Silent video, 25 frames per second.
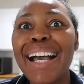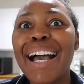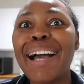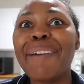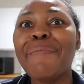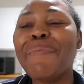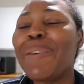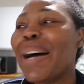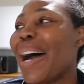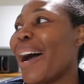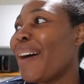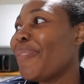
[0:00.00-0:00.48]

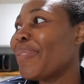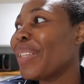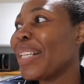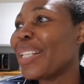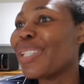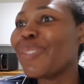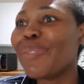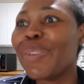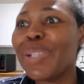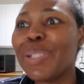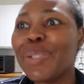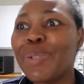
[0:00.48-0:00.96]
but I'm
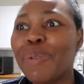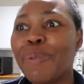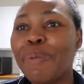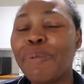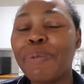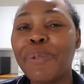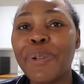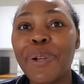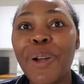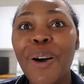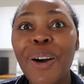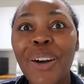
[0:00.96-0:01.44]
just going to
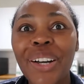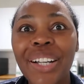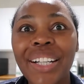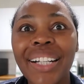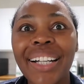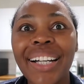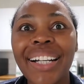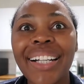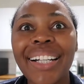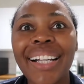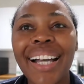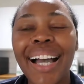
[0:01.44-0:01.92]

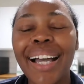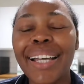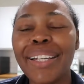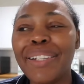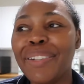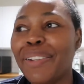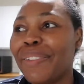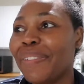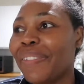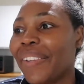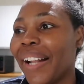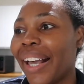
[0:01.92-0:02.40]
vlog kind
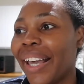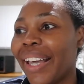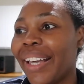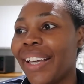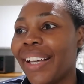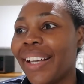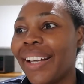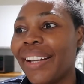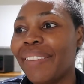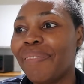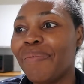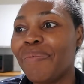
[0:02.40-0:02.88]
of
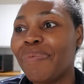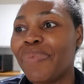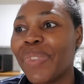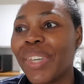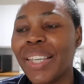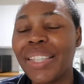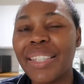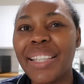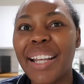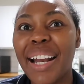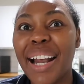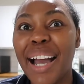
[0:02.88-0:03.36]
like
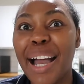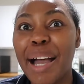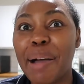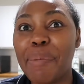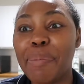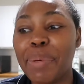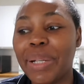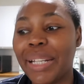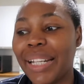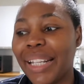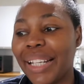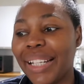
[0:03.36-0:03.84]
things that are
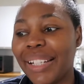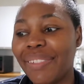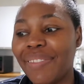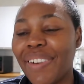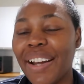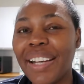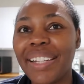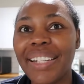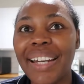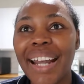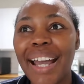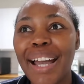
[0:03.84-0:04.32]
happening
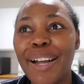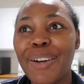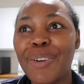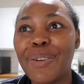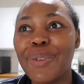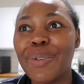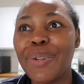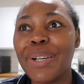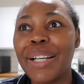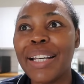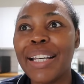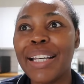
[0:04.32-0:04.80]
right
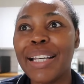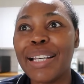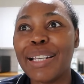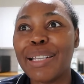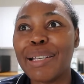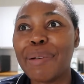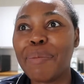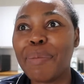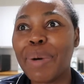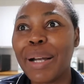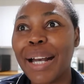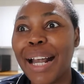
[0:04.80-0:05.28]
now.
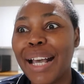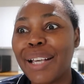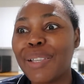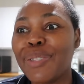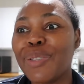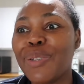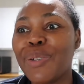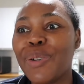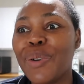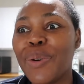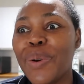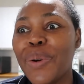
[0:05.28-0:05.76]
Someone has
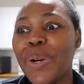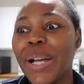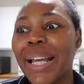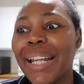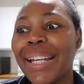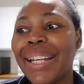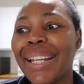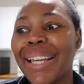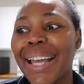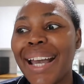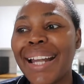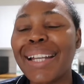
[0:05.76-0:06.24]
to go
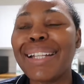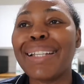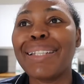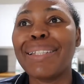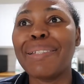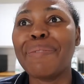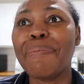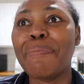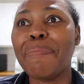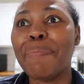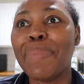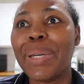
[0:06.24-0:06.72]
and get
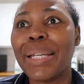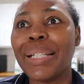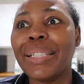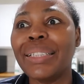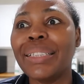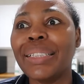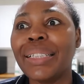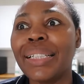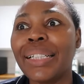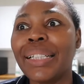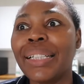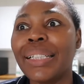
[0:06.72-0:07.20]
some
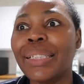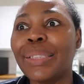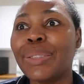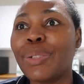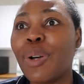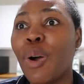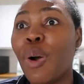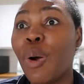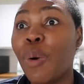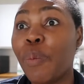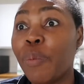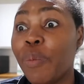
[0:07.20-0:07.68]
milk, so
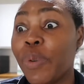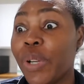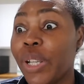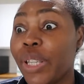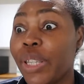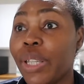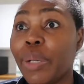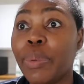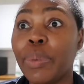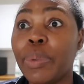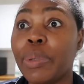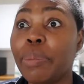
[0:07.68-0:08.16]
hopefully
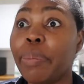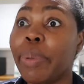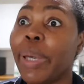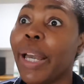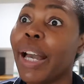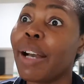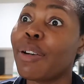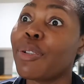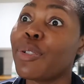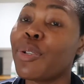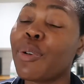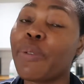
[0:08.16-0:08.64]
they will be
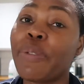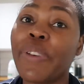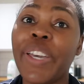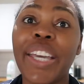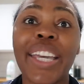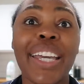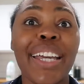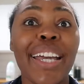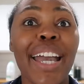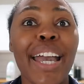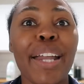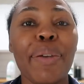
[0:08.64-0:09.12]
out of
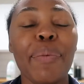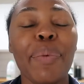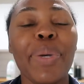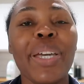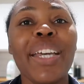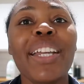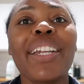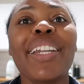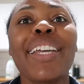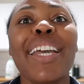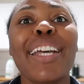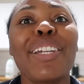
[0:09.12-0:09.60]
here and we
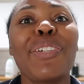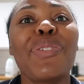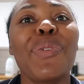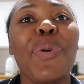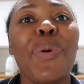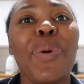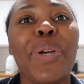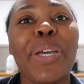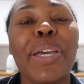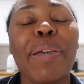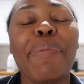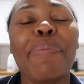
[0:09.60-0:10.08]
can get
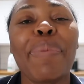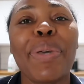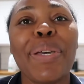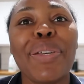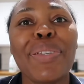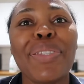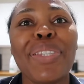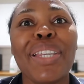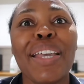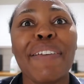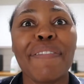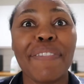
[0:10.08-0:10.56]
talking,
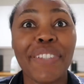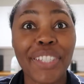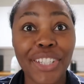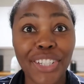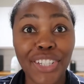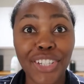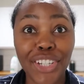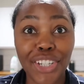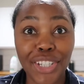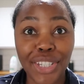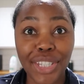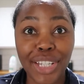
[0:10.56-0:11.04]
because they've
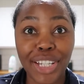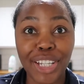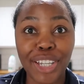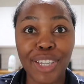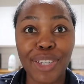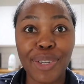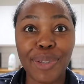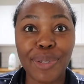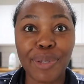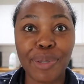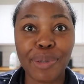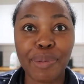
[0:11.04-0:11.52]
just
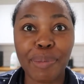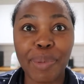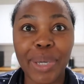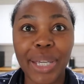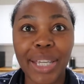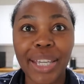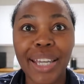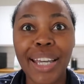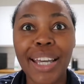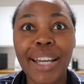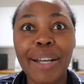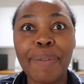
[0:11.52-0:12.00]
accused me